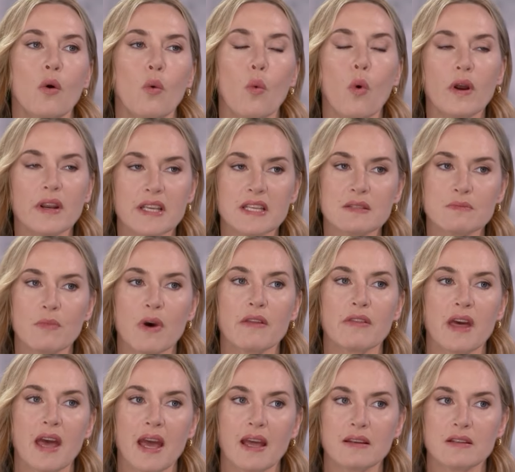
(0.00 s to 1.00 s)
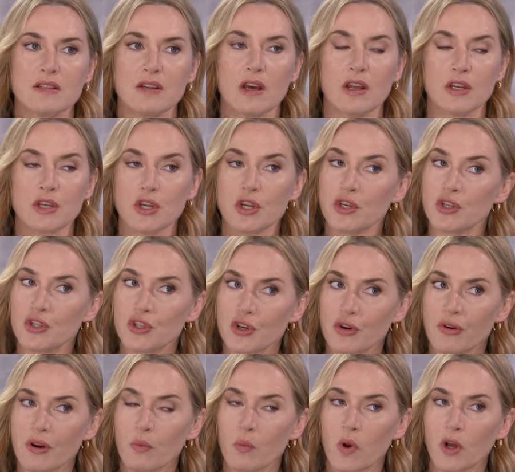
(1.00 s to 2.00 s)
what his mother had done
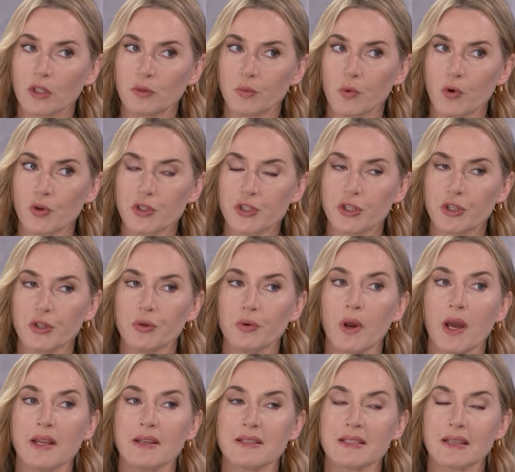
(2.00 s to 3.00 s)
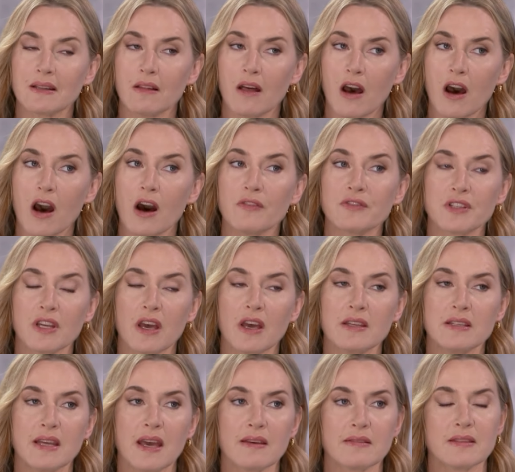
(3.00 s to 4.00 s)
during World War II until after
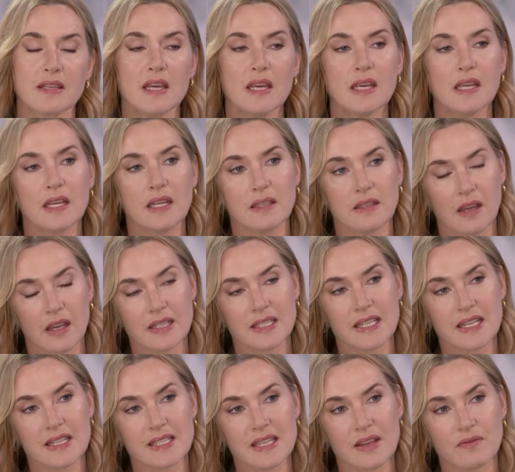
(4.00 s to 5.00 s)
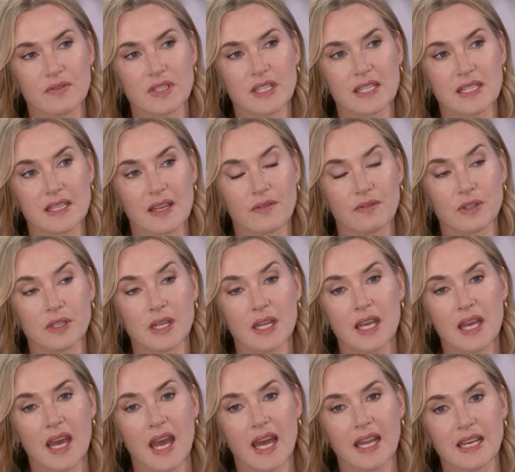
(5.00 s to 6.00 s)
her death in 1977,
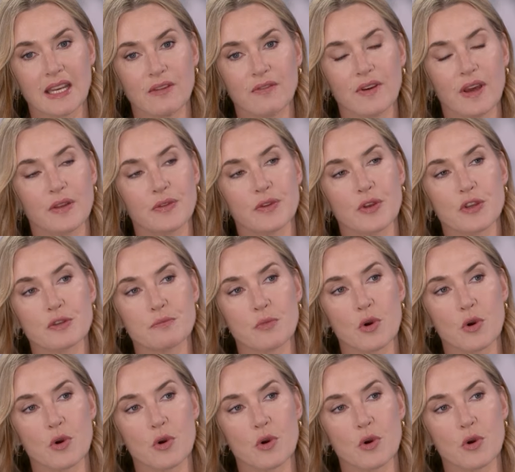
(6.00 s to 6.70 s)
and he found those